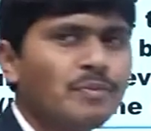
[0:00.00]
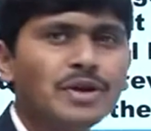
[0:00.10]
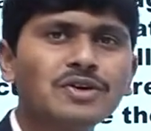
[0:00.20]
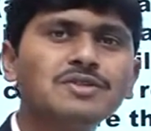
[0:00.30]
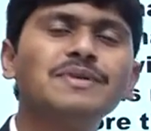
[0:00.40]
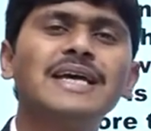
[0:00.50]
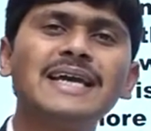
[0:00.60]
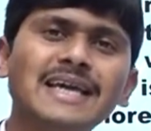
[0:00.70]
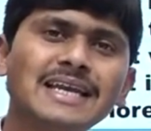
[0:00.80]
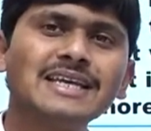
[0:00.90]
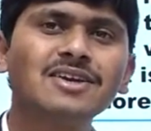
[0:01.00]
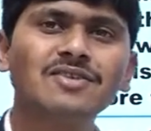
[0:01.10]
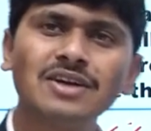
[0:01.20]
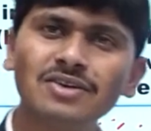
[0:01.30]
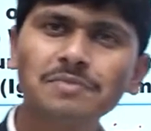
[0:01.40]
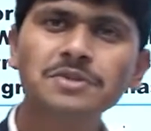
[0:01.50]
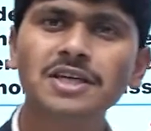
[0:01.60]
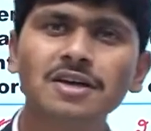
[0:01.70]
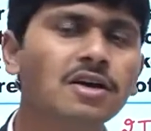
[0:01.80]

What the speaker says: Because BIL is equal to mg.